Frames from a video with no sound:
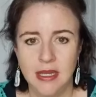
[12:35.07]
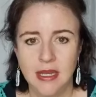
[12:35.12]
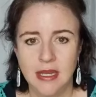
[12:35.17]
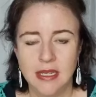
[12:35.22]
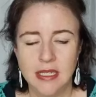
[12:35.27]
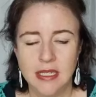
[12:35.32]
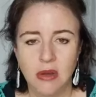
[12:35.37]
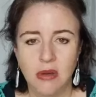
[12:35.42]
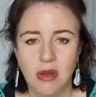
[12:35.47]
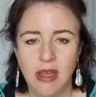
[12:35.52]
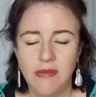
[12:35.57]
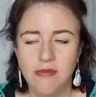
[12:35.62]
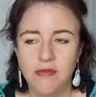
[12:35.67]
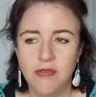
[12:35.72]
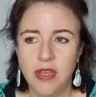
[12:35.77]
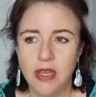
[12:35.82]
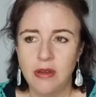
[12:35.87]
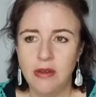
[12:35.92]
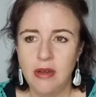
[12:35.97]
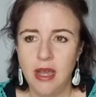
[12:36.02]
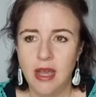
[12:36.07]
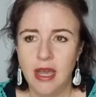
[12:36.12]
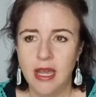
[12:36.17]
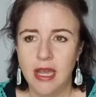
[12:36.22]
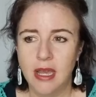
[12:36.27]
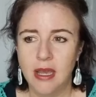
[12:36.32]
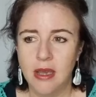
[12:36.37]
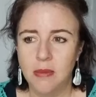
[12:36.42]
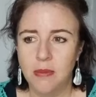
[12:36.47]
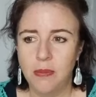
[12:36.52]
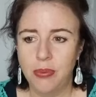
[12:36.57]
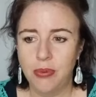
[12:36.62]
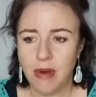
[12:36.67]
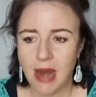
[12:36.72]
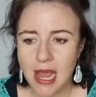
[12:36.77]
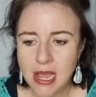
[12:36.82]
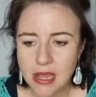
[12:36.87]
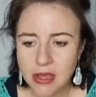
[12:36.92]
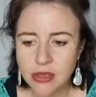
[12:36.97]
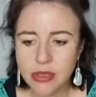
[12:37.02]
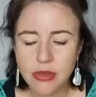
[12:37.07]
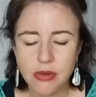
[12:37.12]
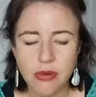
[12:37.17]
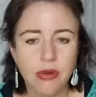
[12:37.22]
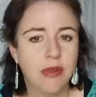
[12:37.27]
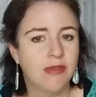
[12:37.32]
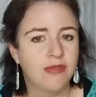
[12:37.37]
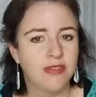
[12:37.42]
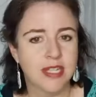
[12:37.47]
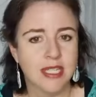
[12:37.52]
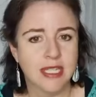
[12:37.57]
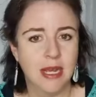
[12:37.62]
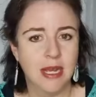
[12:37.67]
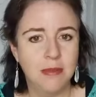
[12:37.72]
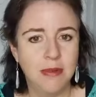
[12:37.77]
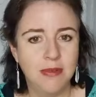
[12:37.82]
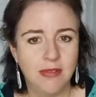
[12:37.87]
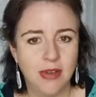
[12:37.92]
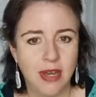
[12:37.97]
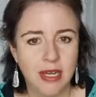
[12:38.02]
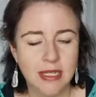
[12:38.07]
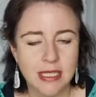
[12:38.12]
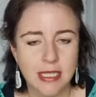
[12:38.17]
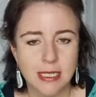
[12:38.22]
So I feel like a breakthrough for some of us,